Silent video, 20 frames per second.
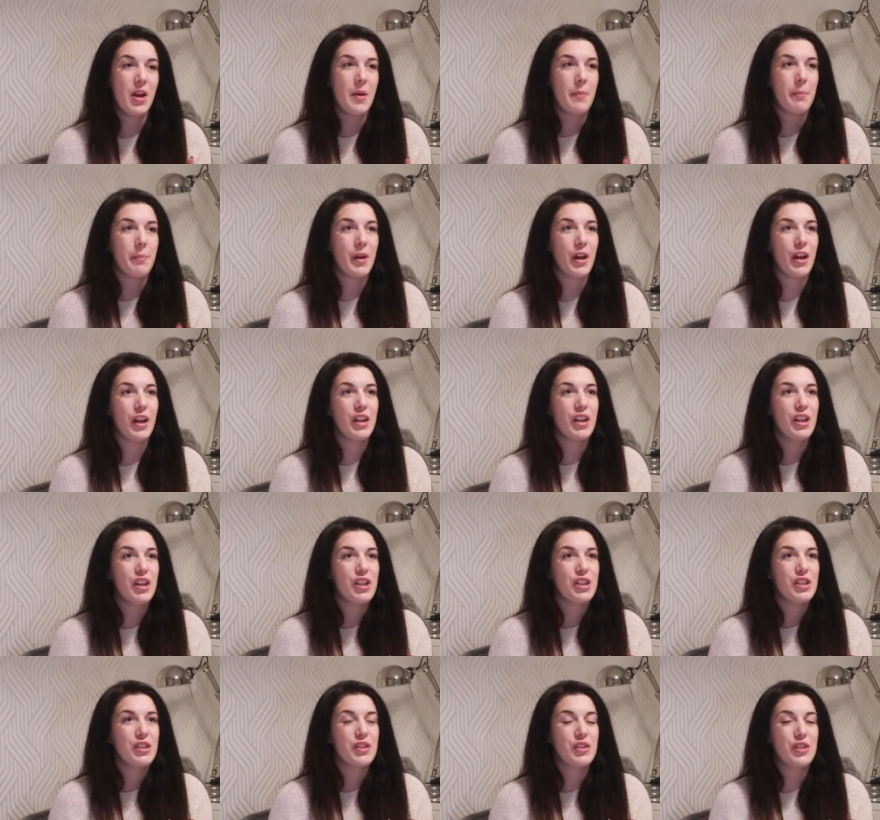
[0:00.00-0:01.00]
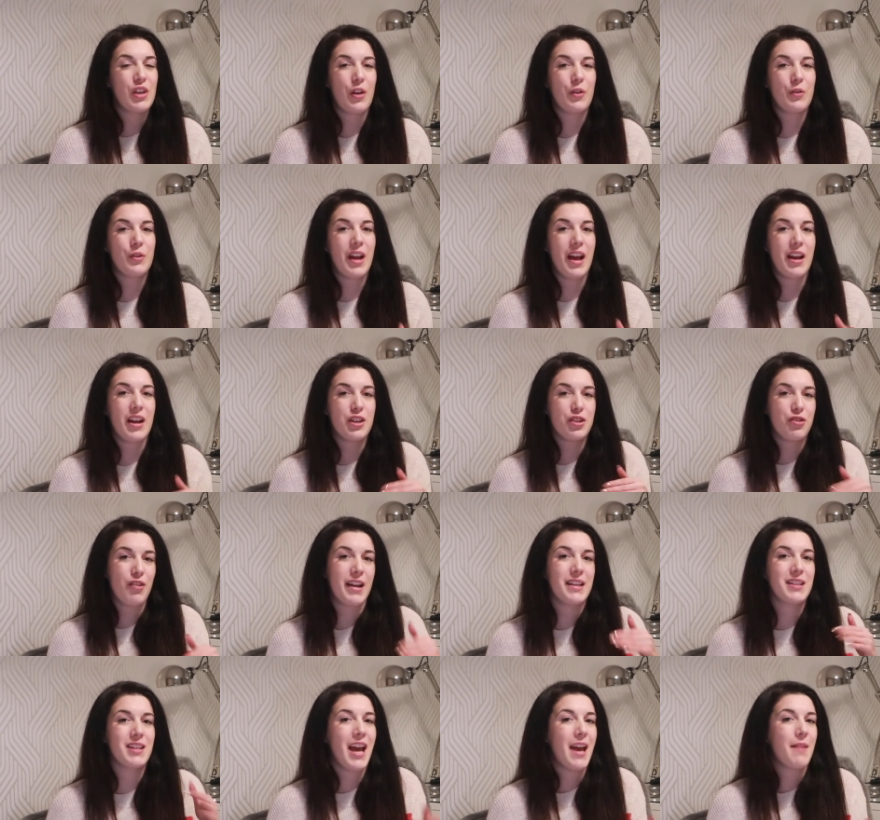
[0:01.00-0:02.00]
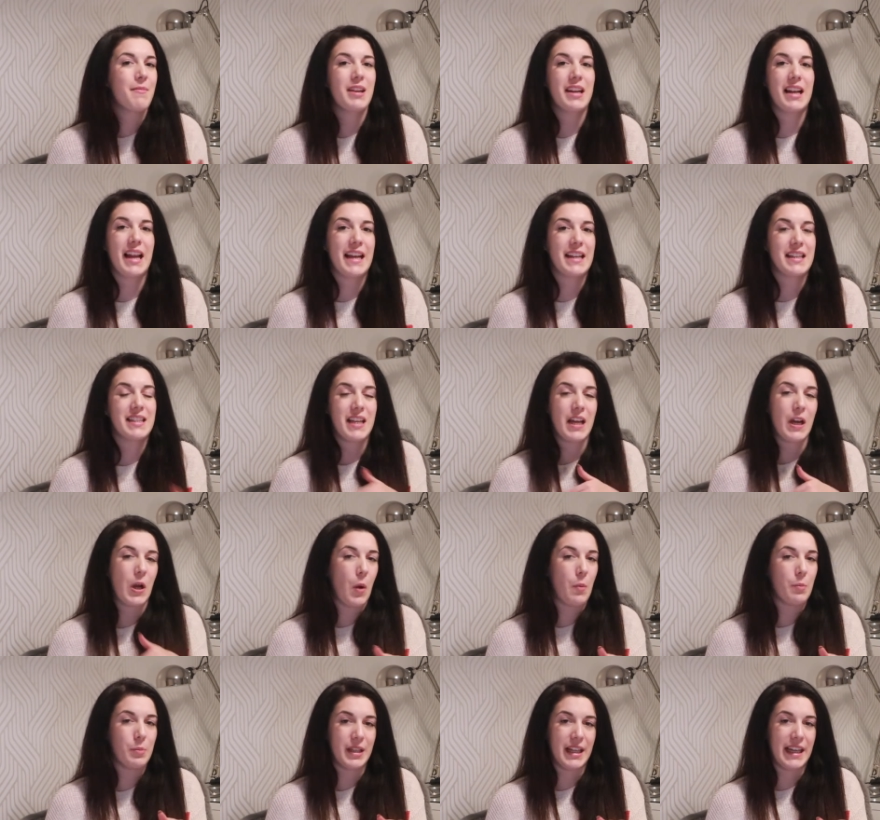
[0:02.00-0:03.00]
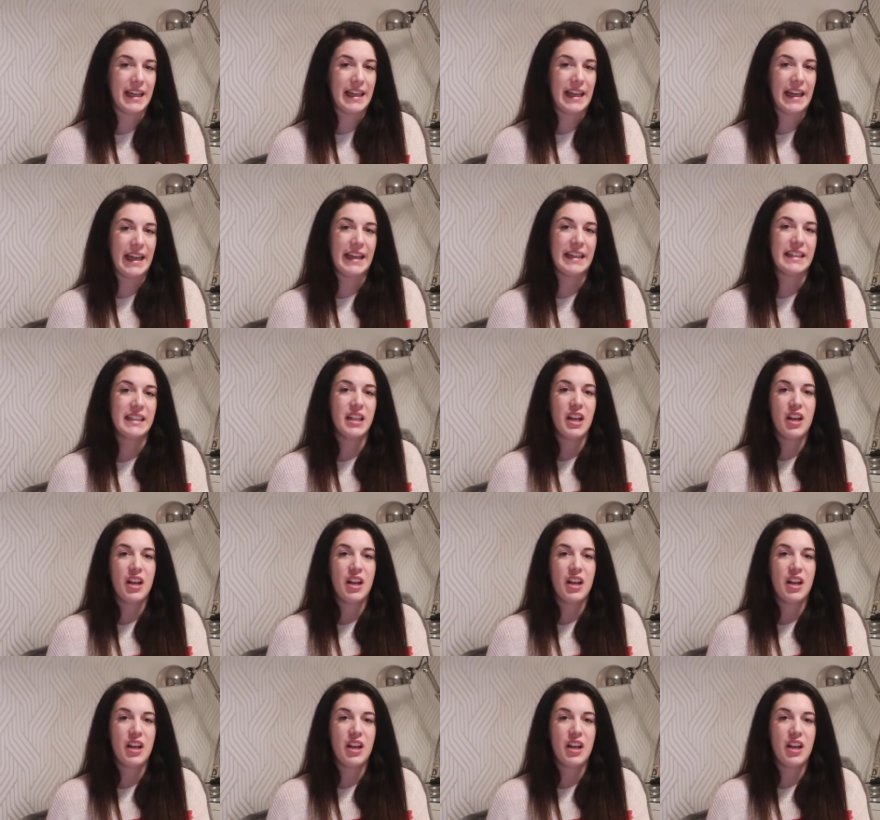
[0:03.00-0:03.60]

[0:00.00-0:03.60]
but don't try to emulate it completely.